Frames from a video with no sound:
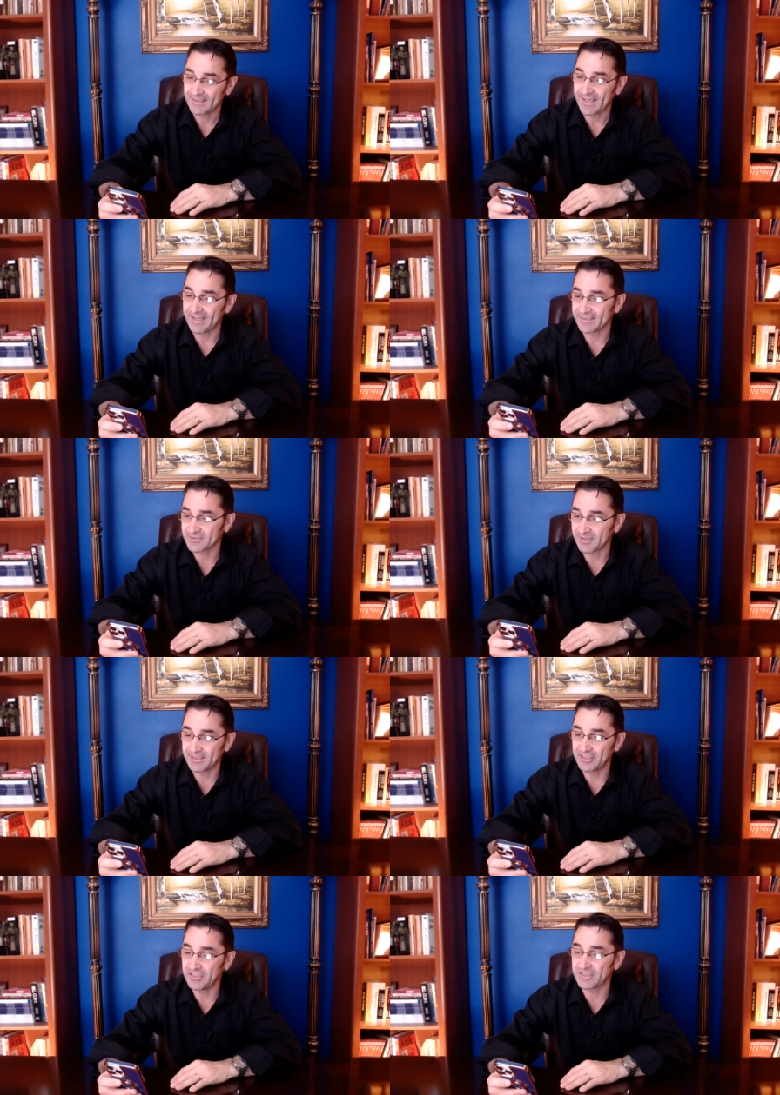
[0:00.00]
Israeli
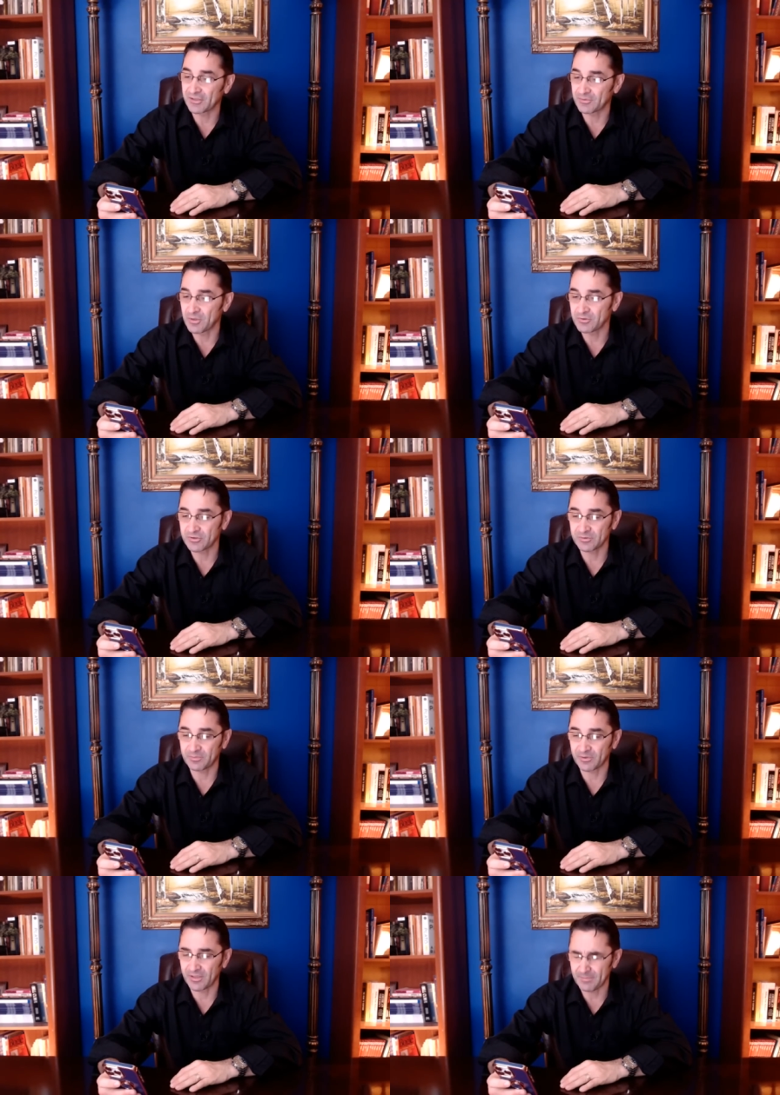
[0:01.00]
leader rose to
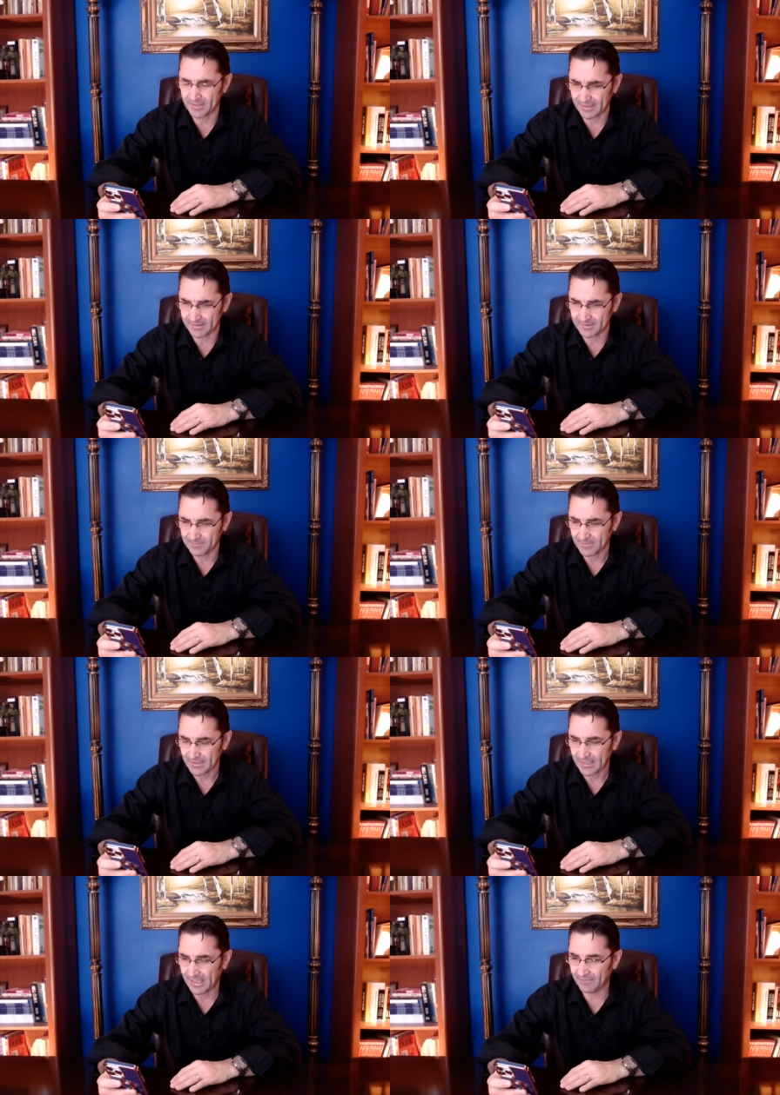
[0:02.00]
prominence
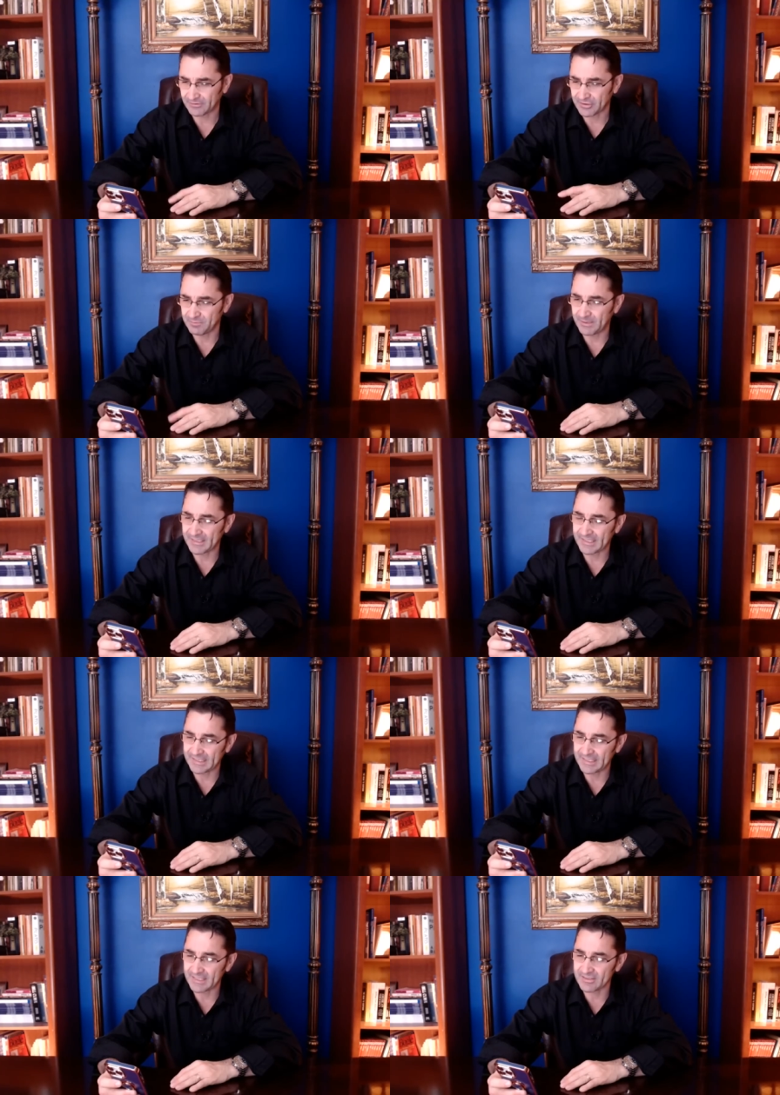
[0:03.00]
after speaking
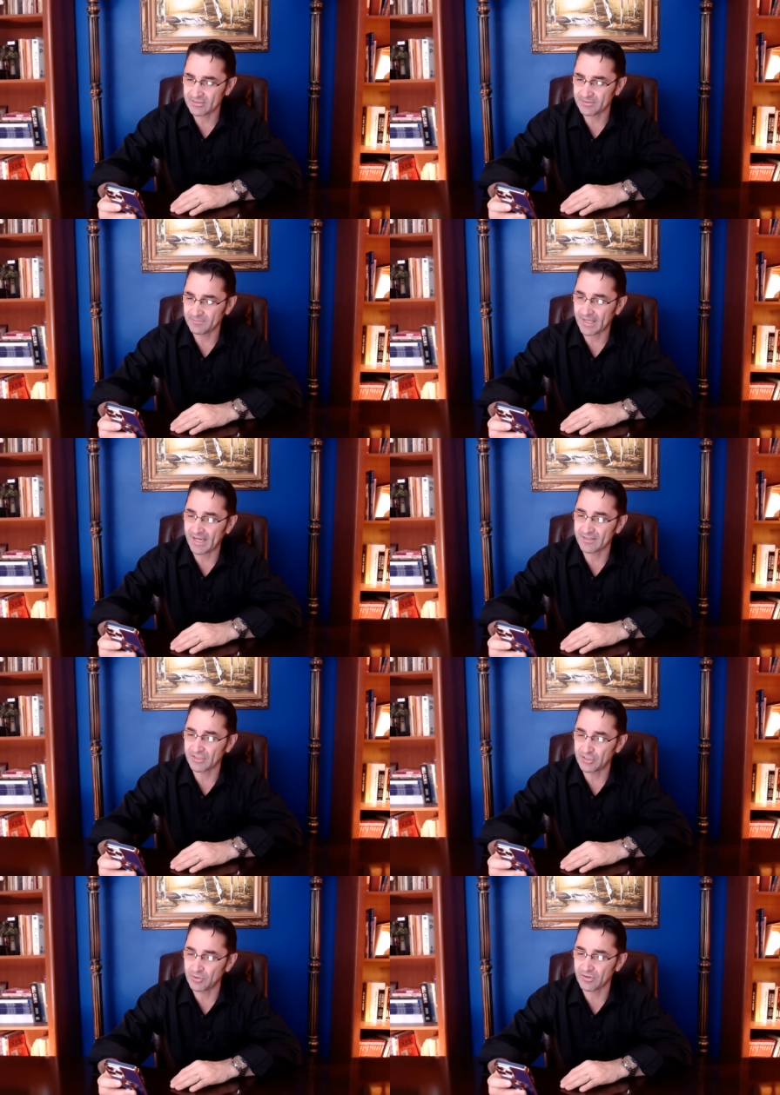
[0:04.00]
years as a
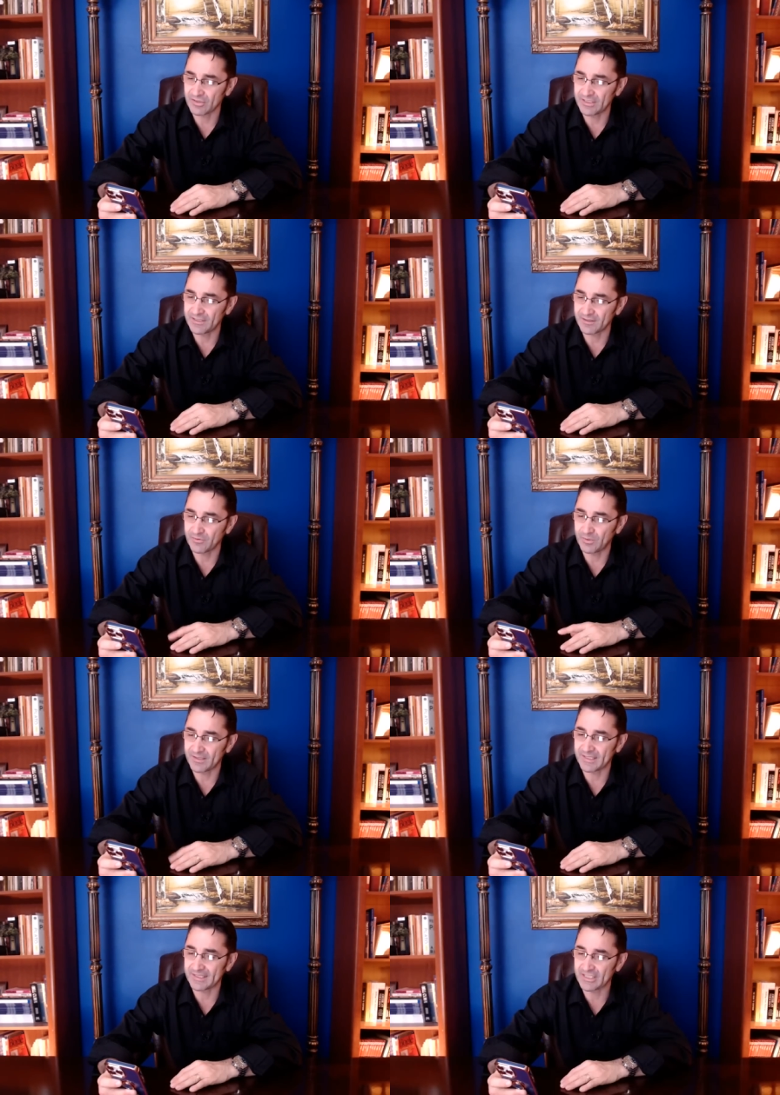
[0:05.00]
youth leader
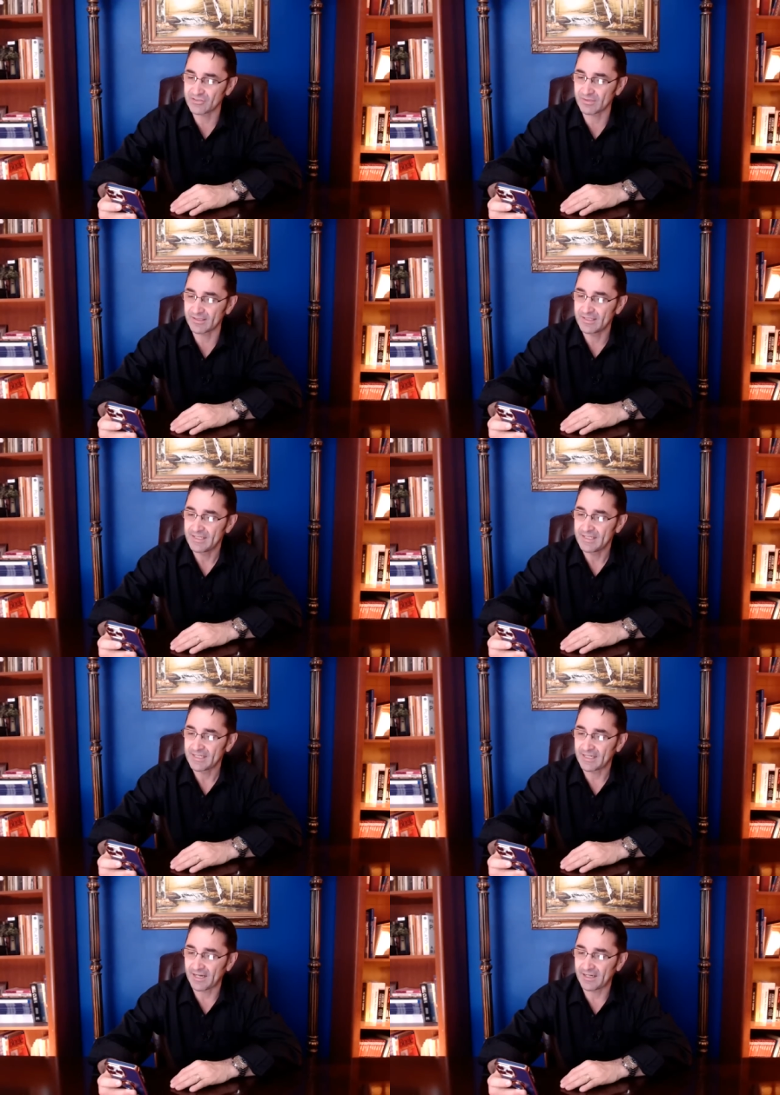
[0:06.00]
within Israel
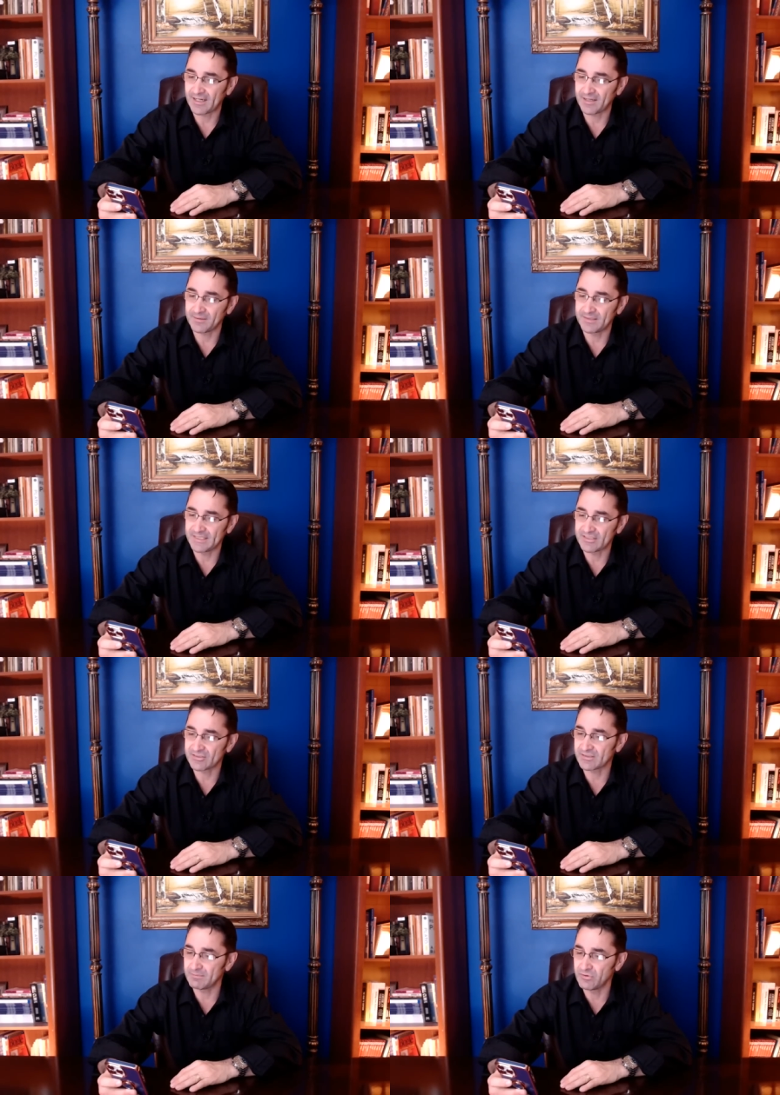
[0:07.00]

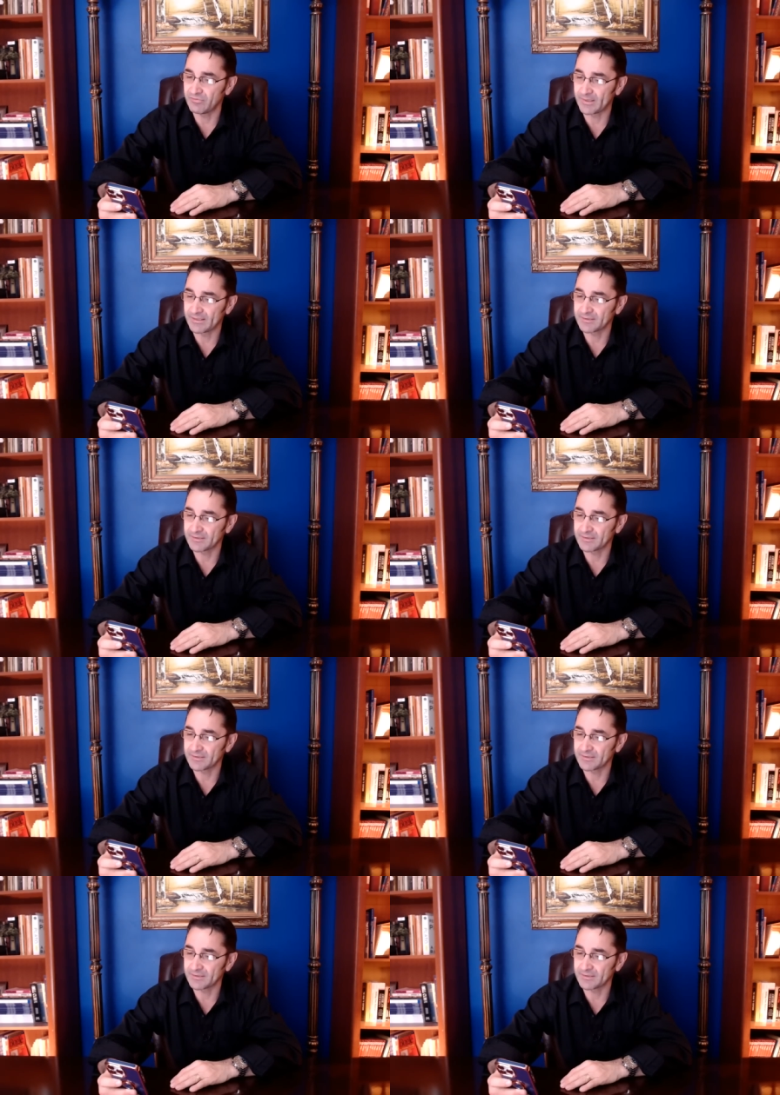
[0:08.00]
Kahanist movement,